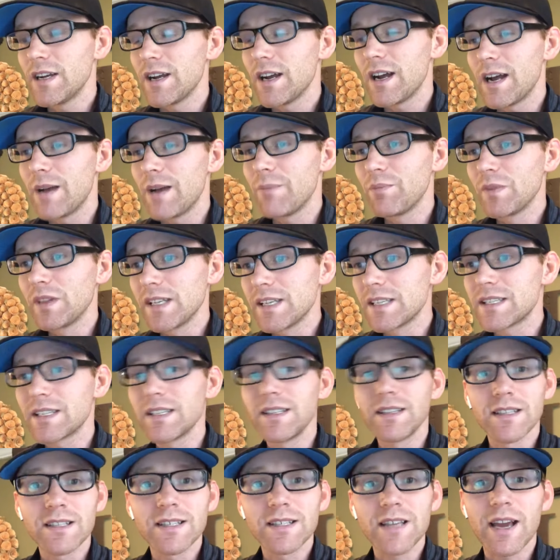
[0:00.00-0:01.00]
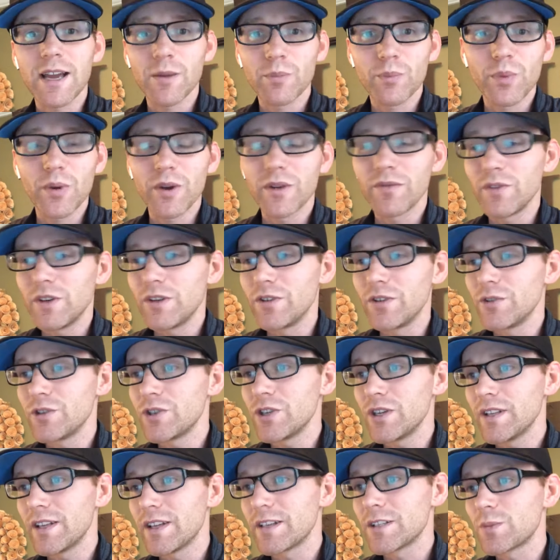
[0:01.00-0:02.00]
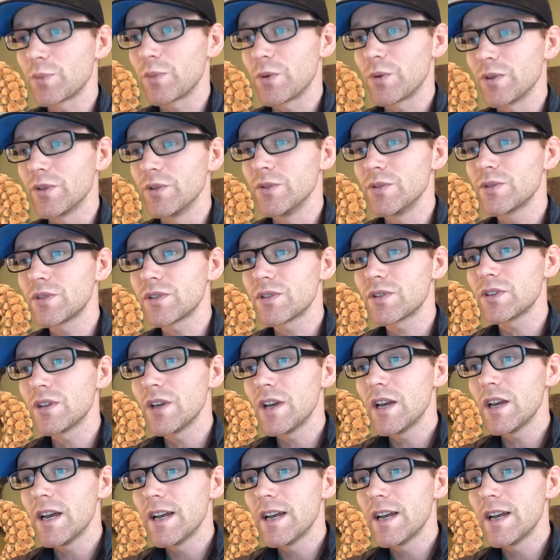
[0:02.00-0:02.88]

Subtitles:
listing the type of energy that's produced.